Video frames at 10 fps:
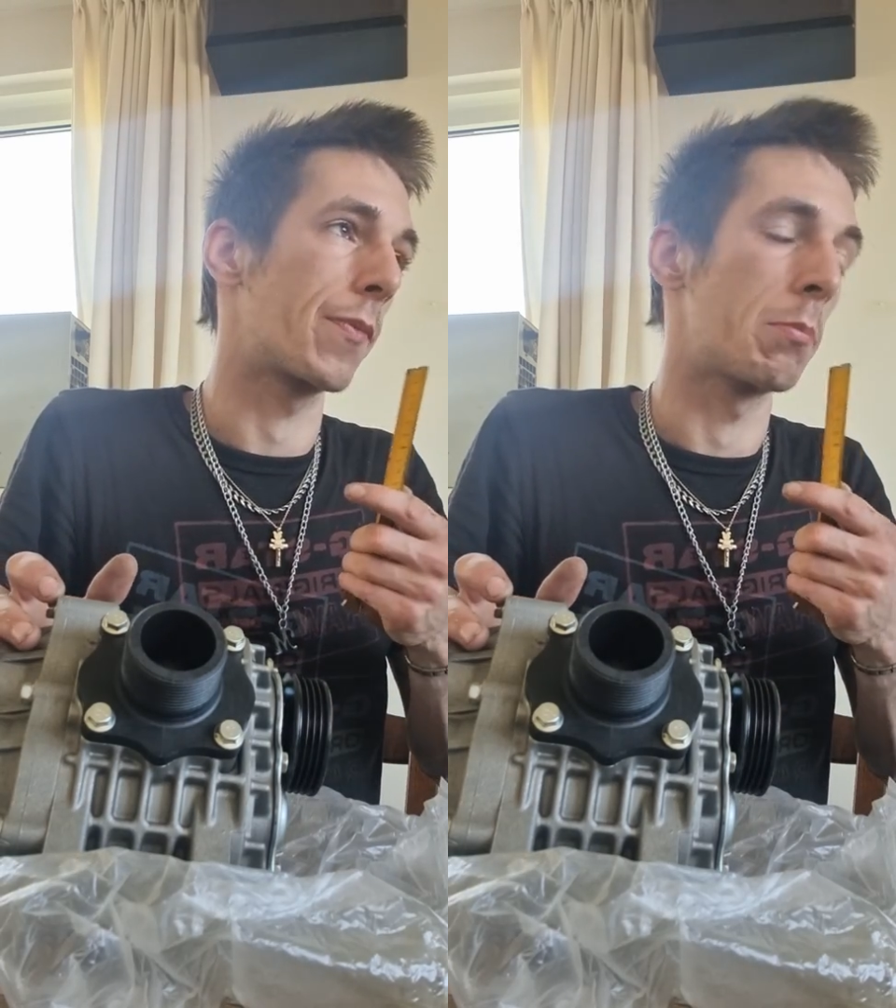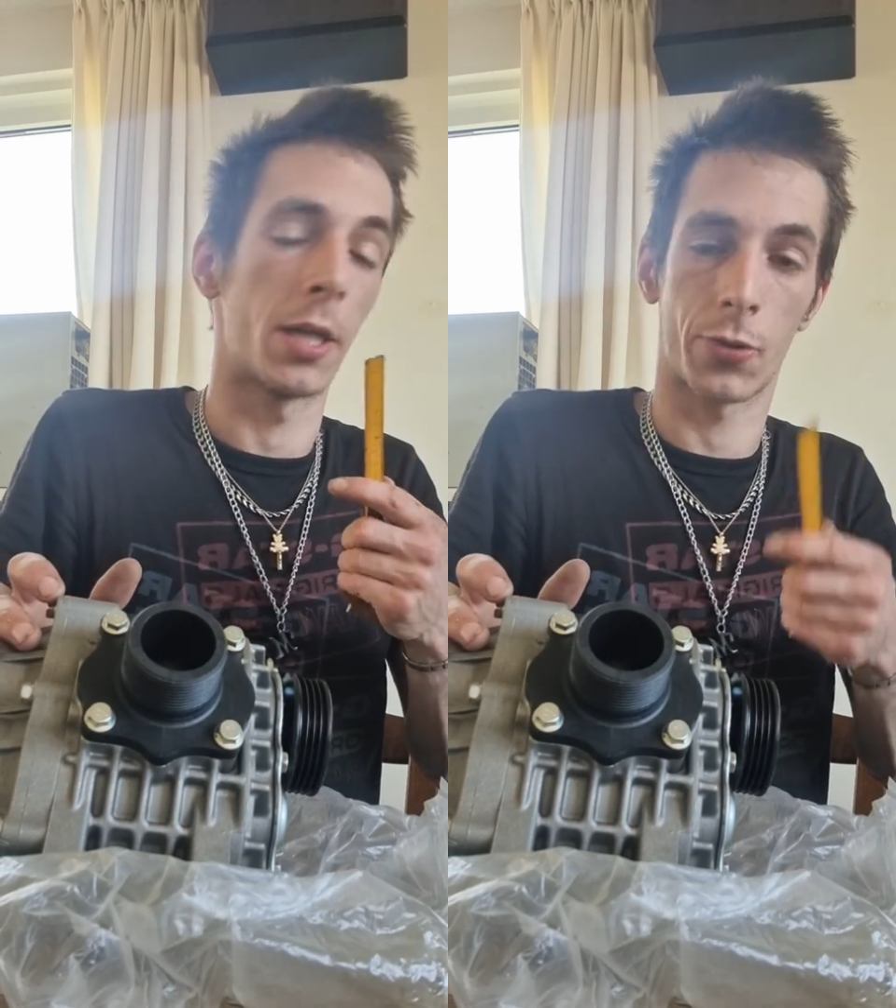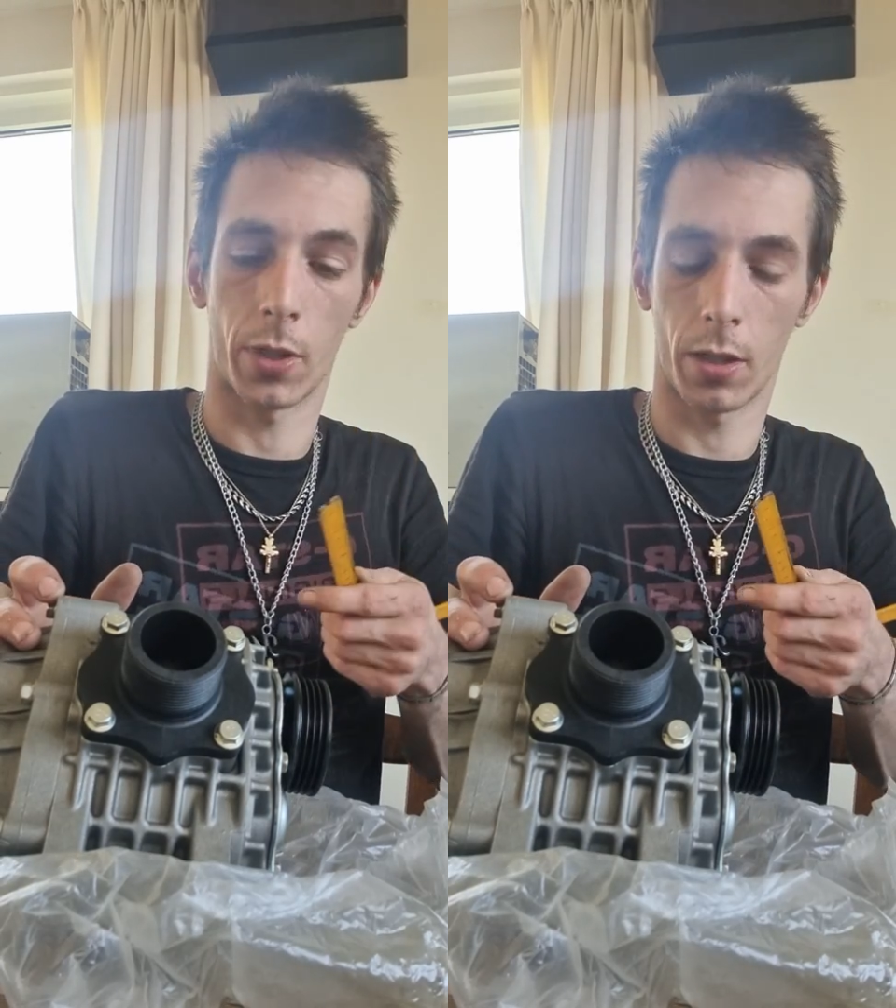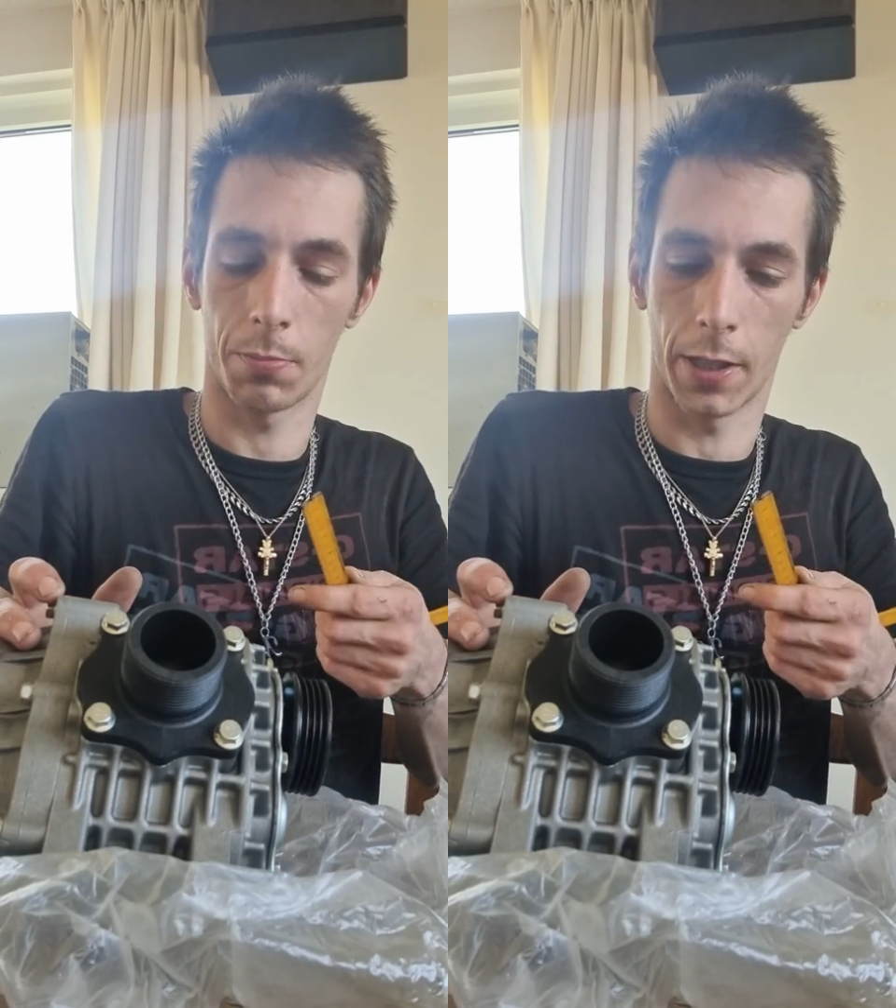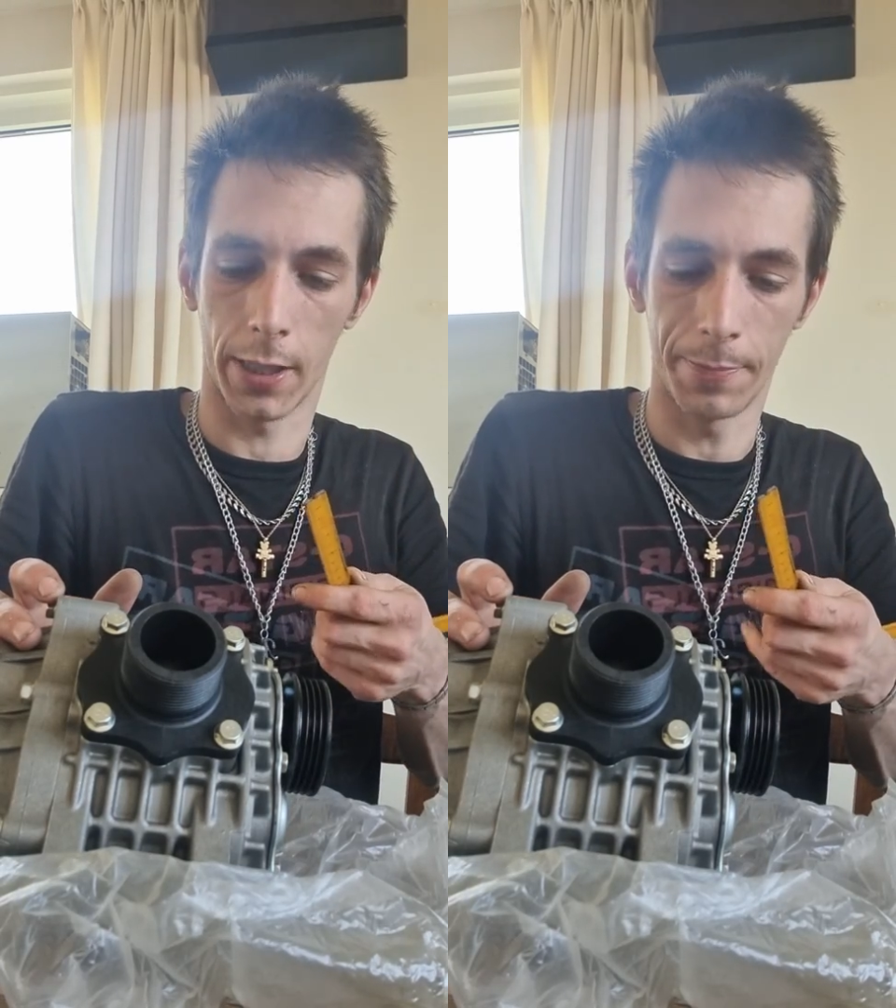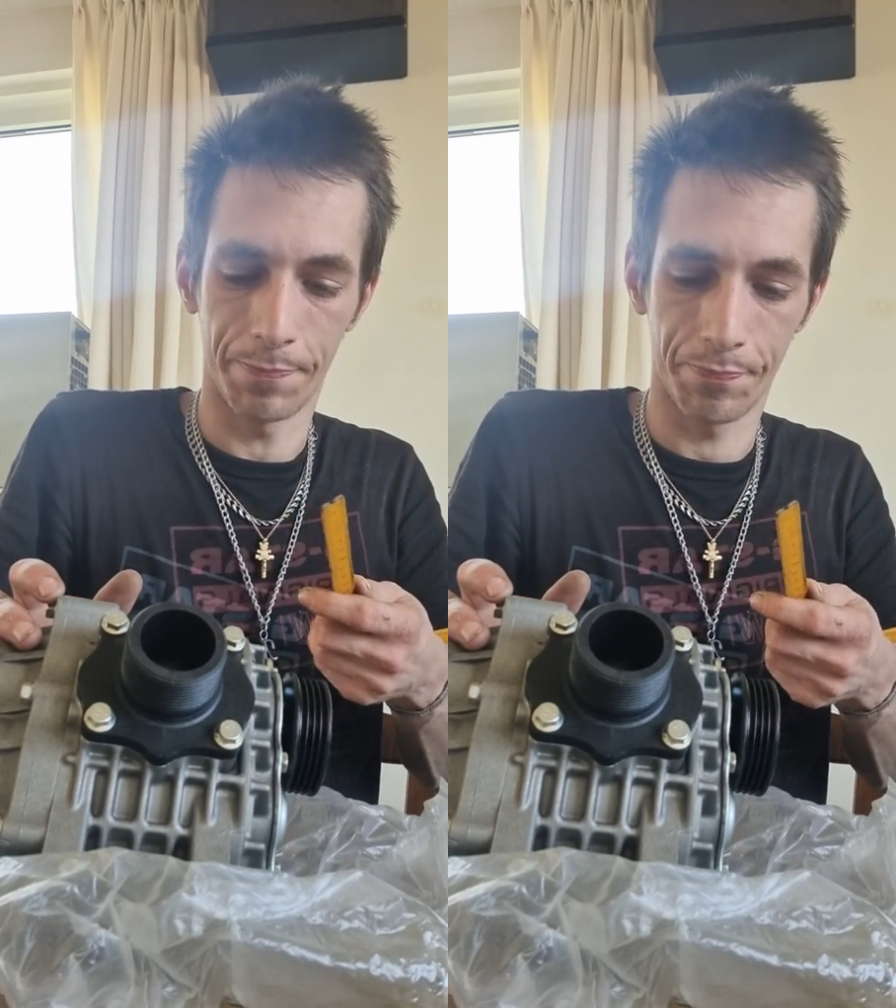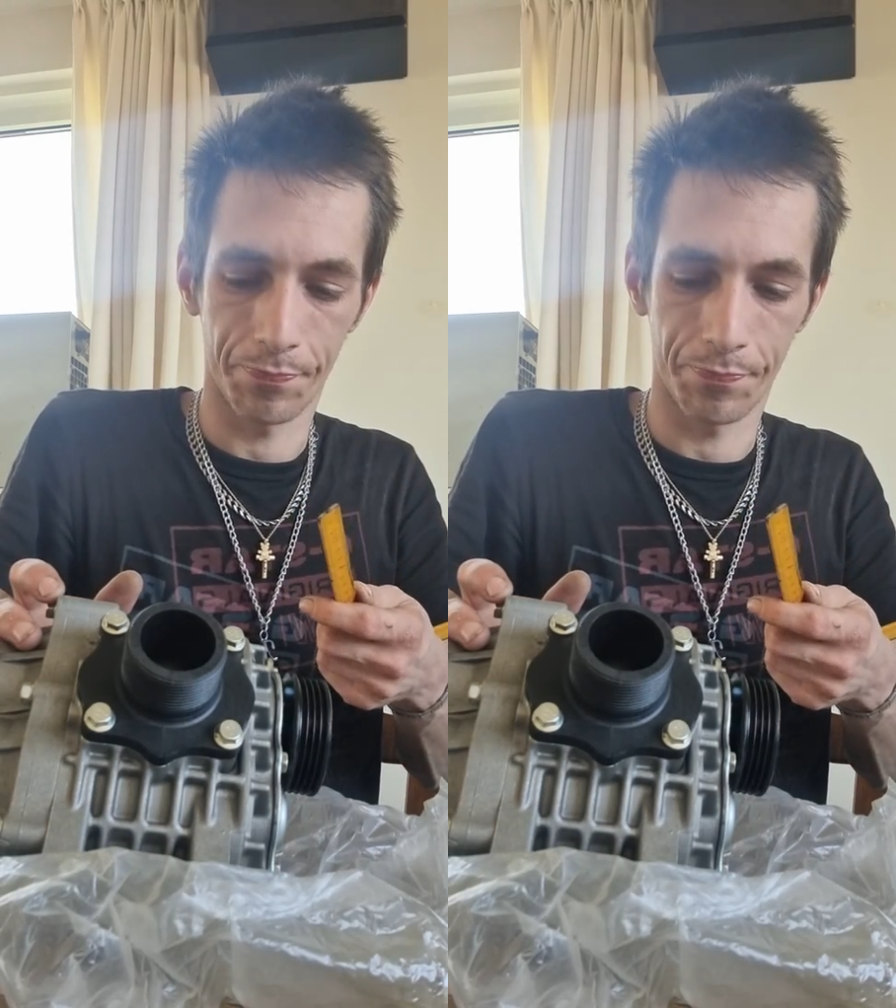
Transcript: my throttle body